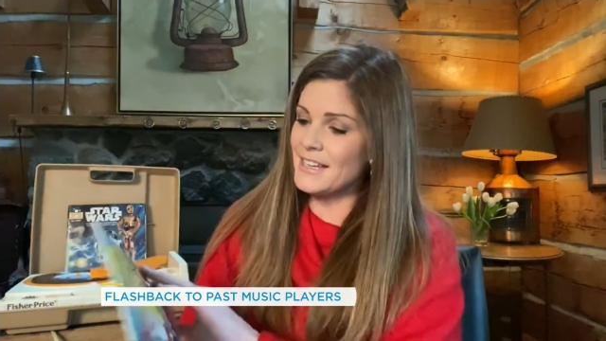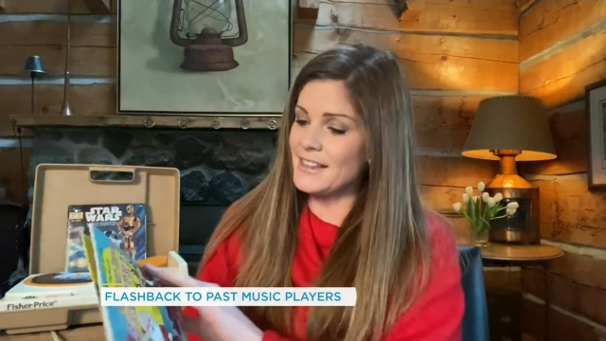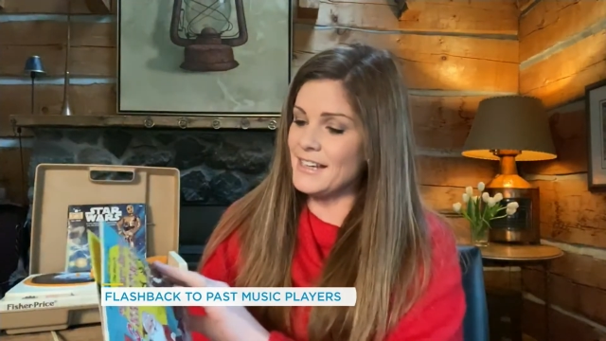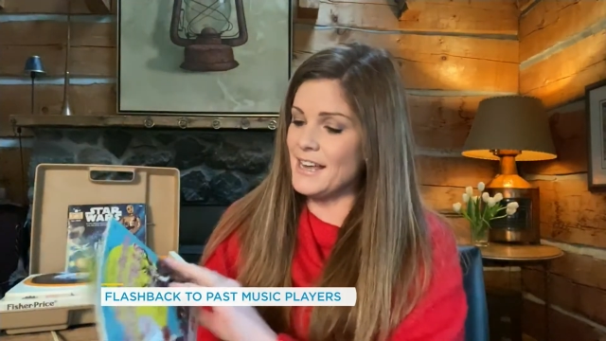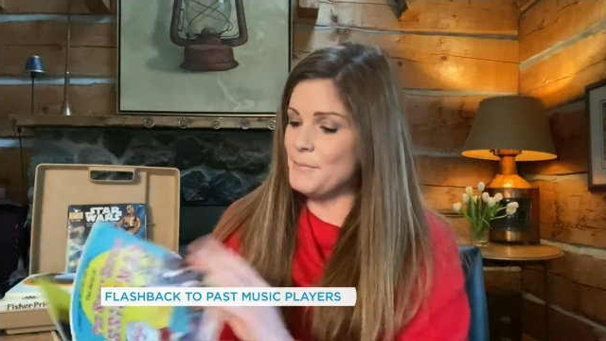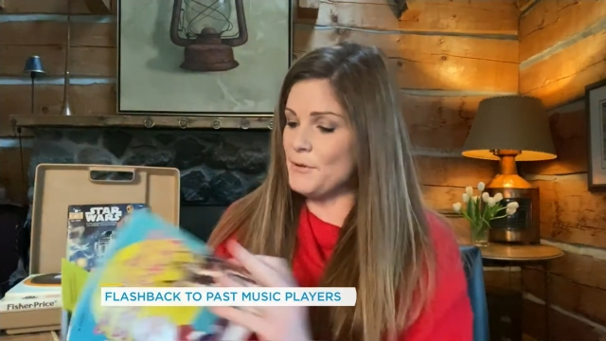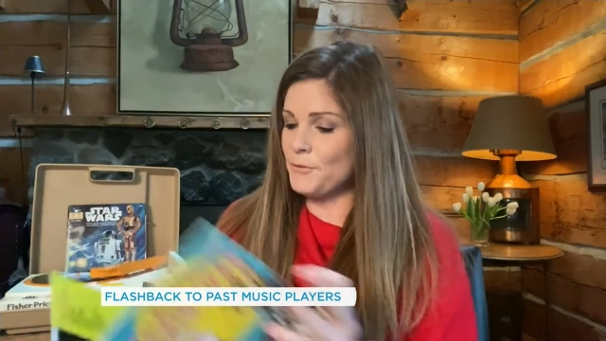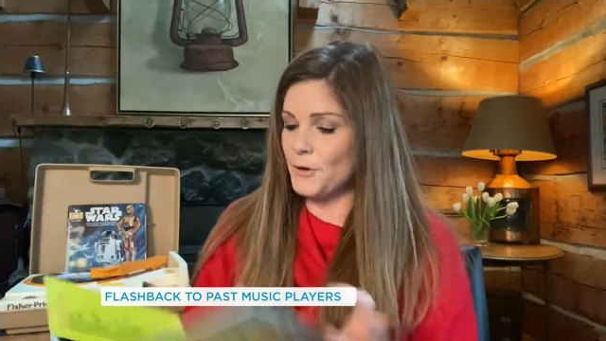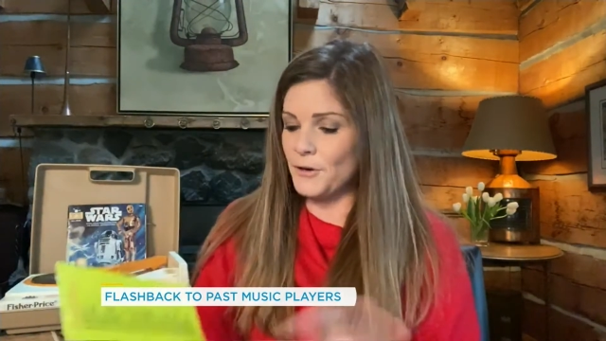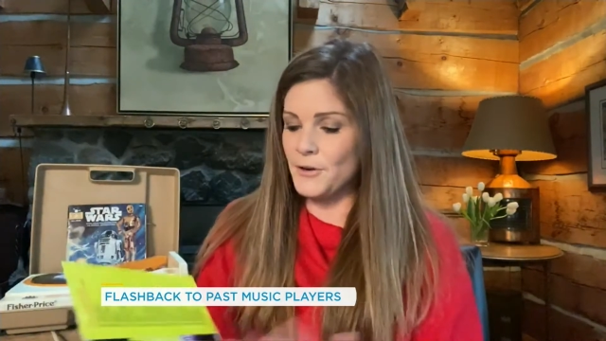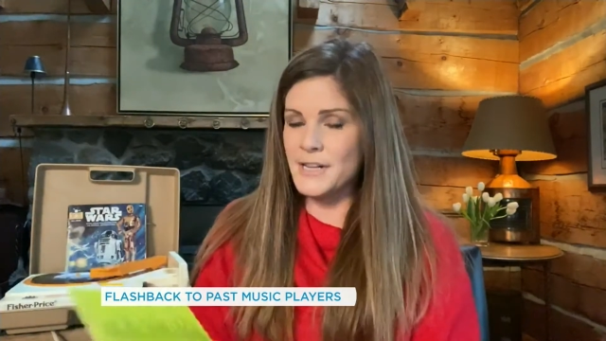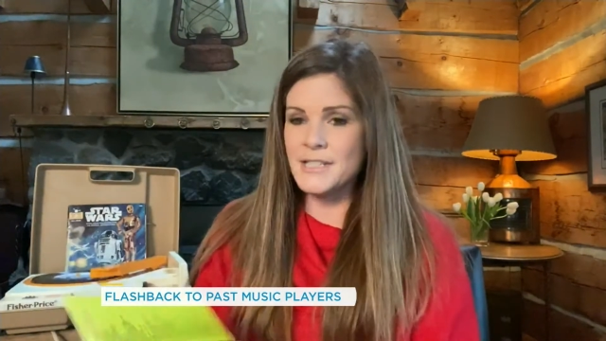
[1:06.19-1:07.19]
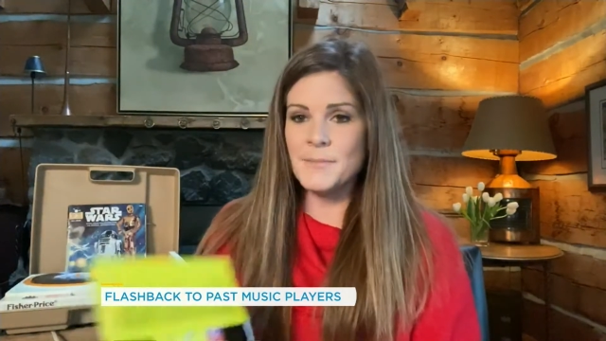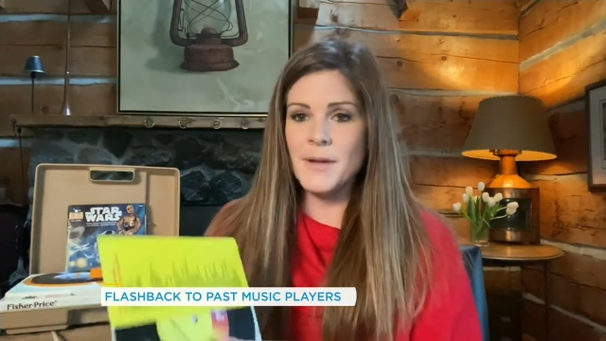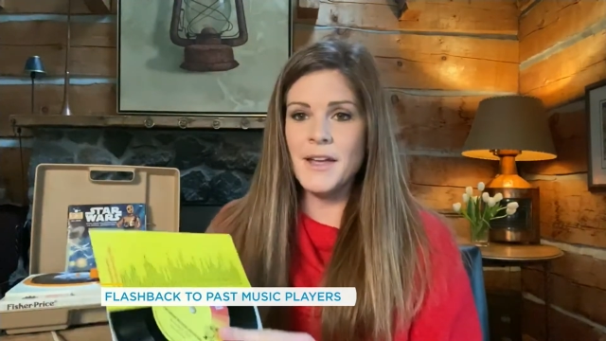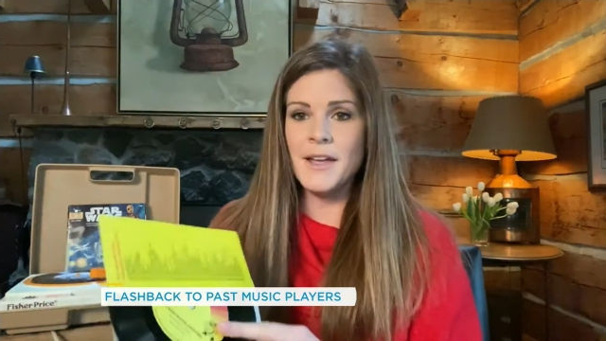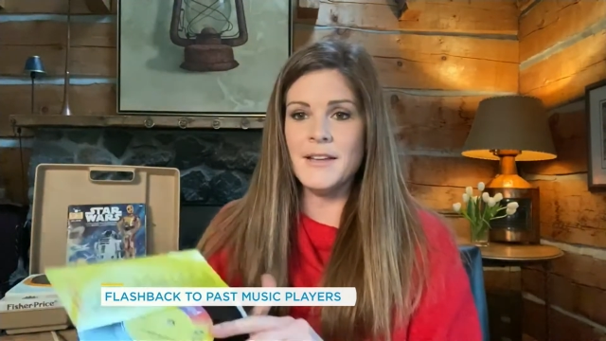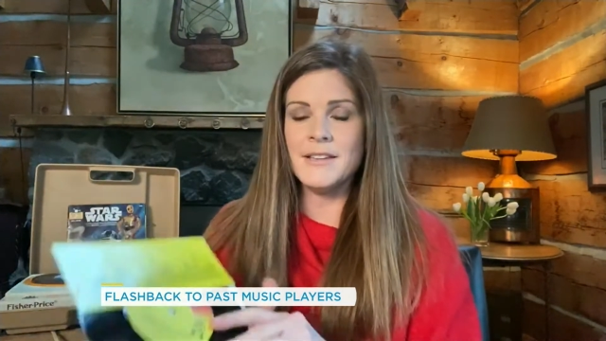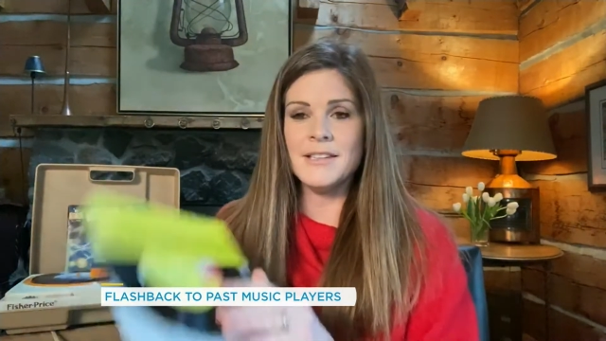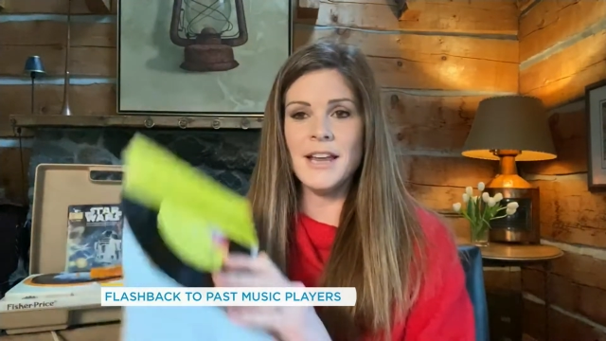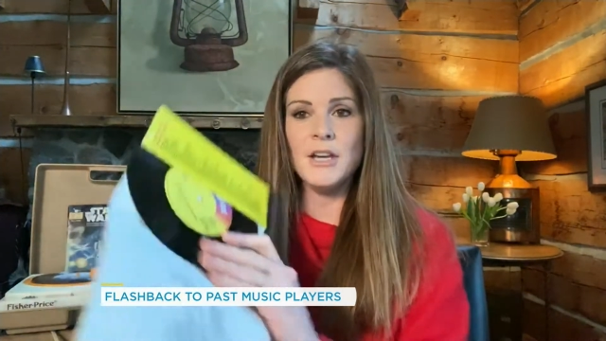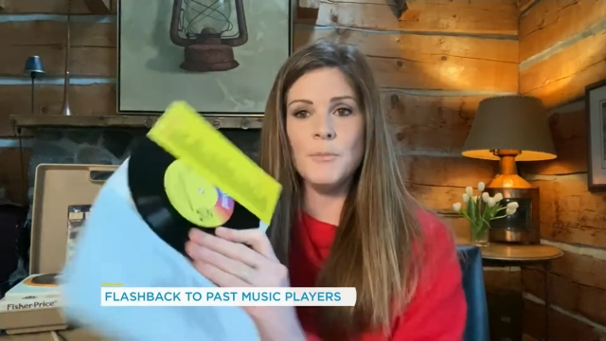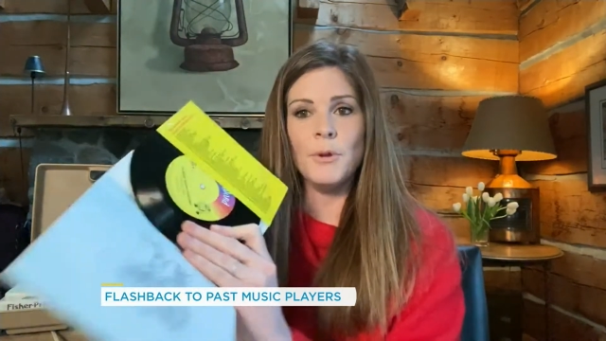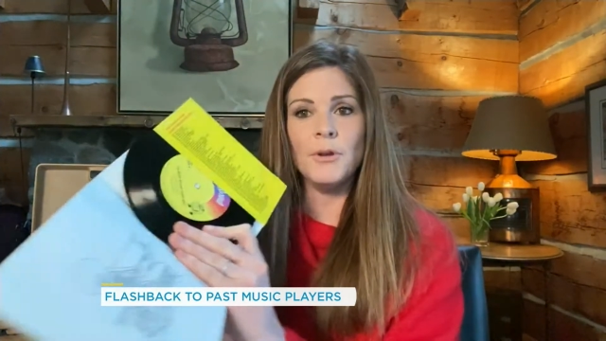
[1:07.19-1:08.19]
like the night before Christmas,
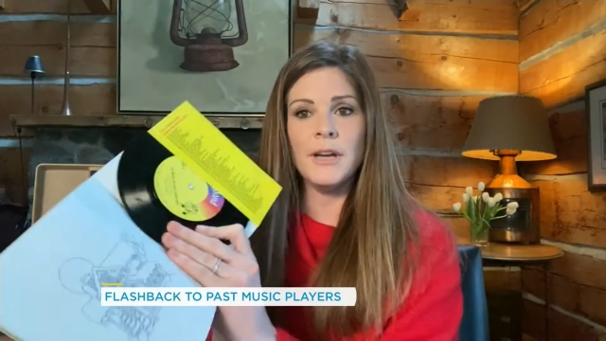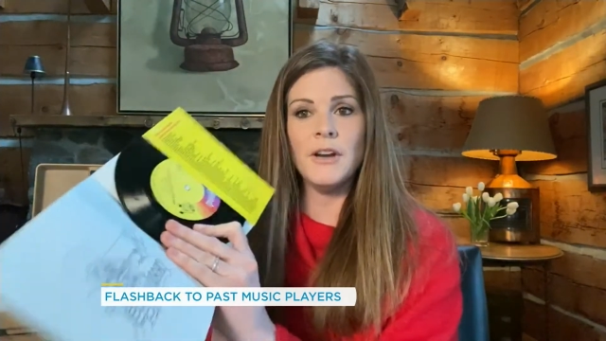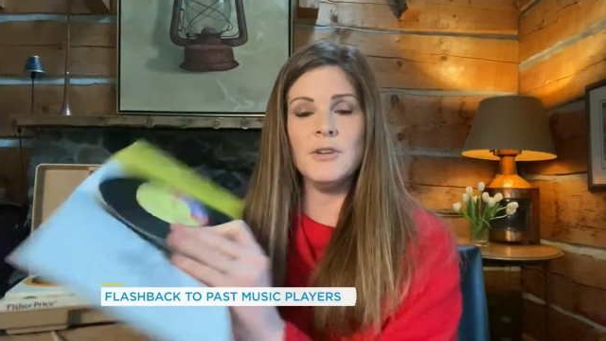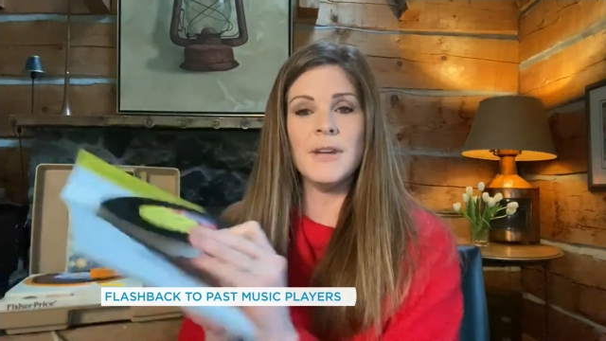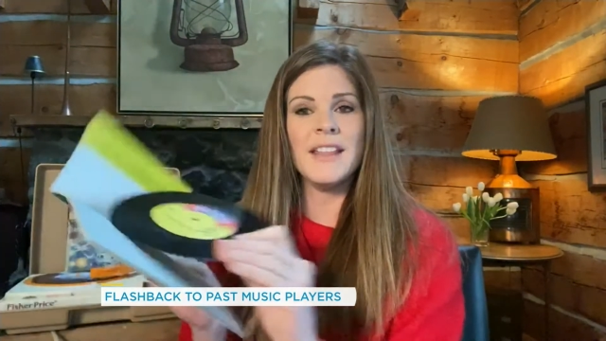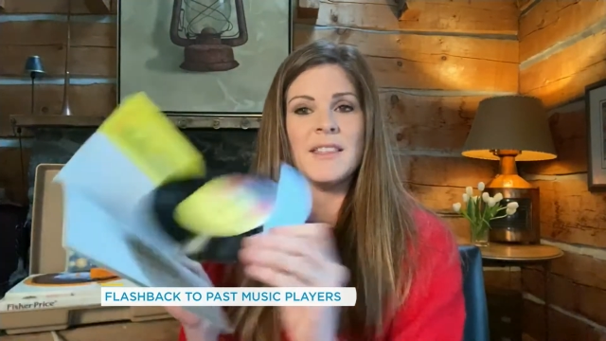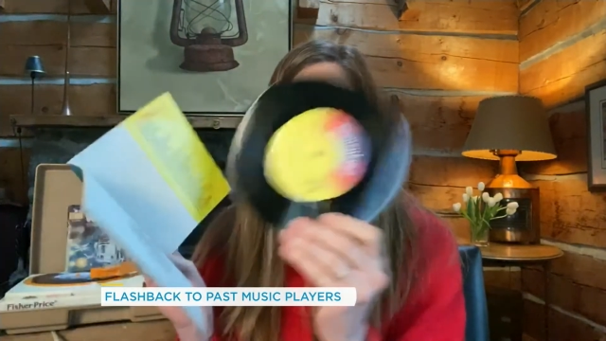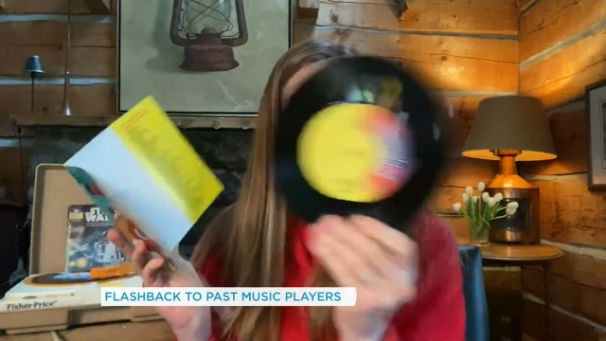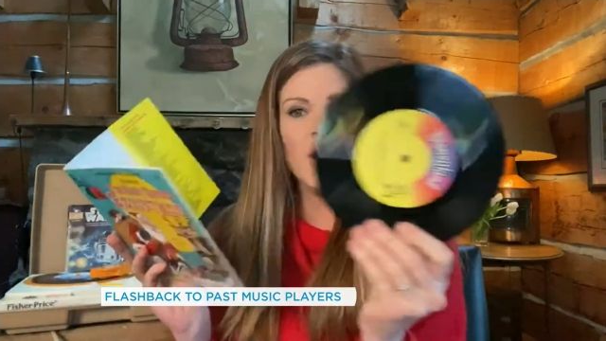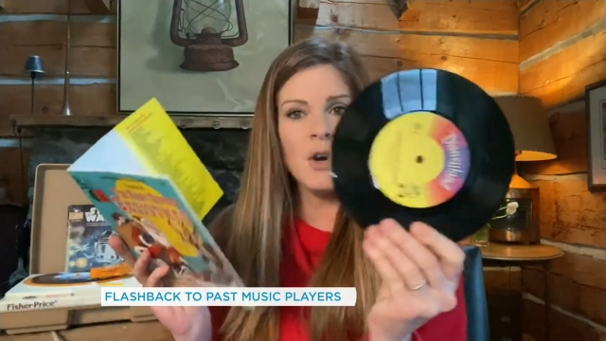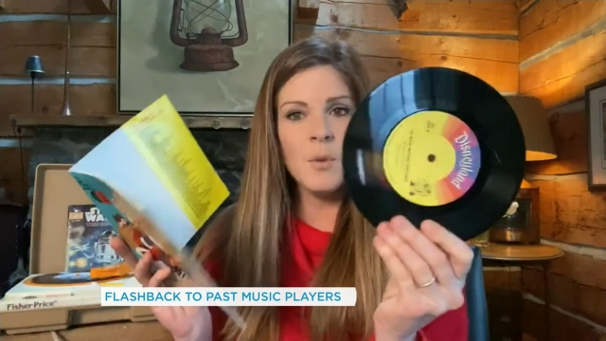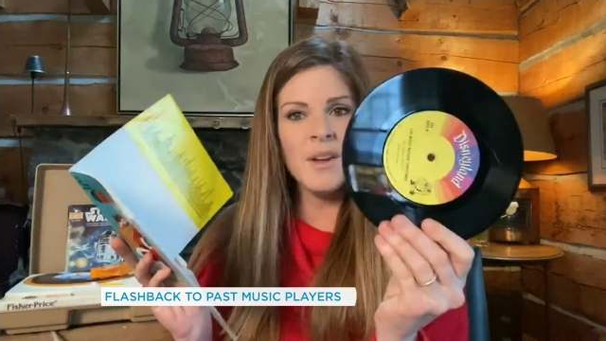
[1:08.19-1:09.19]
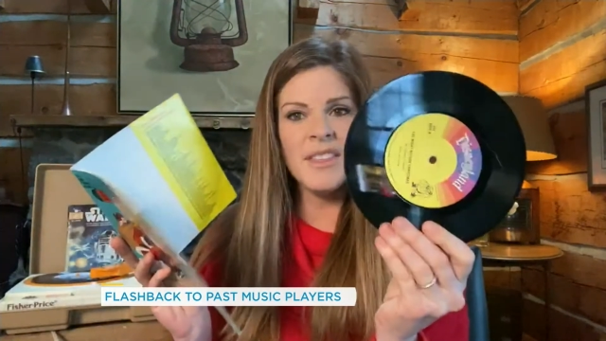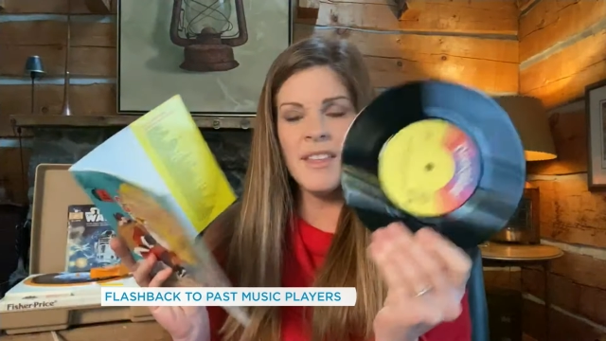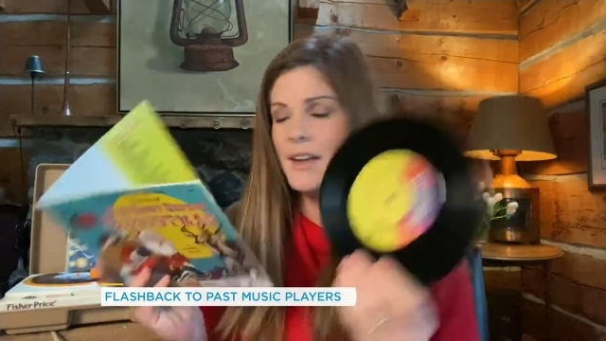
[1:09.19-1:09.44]
and you pull it out. You get the book with